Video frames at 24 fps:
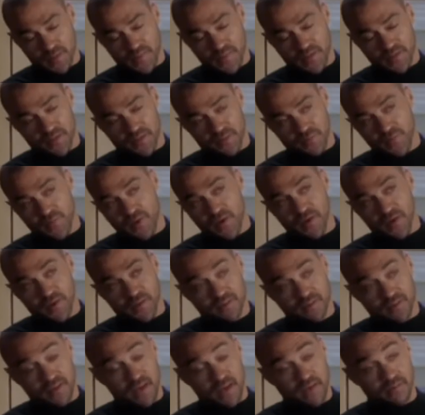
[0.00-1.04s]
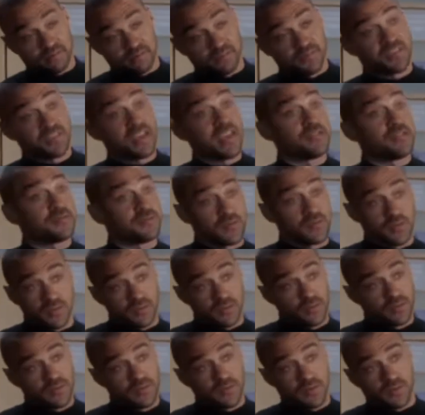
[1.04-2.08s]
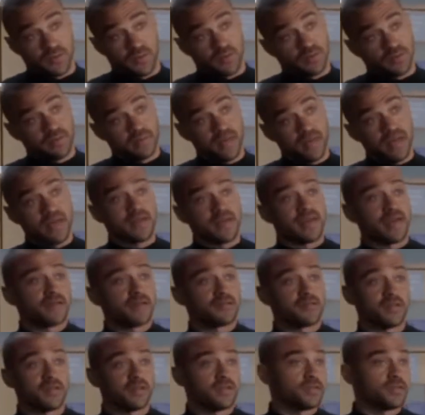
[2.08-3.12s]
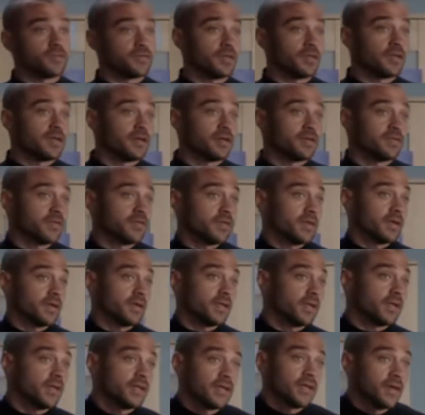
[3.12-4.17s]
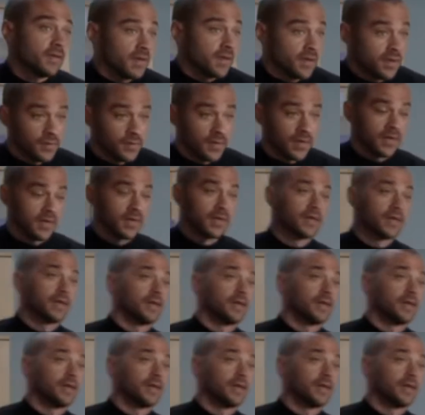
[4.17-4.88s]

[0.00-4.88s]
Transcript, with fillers: I mean, in fairness, I saved you, so anything after this is really gonna feel like a letdown anyway.